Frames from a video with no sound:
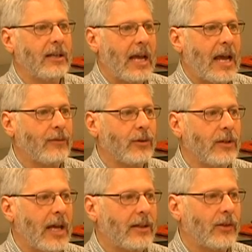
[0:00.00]
and after
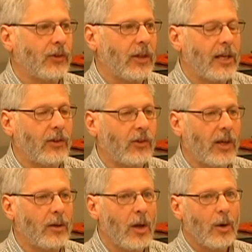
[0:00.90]
that the state
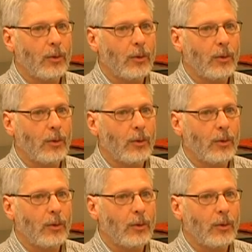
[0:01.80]
said,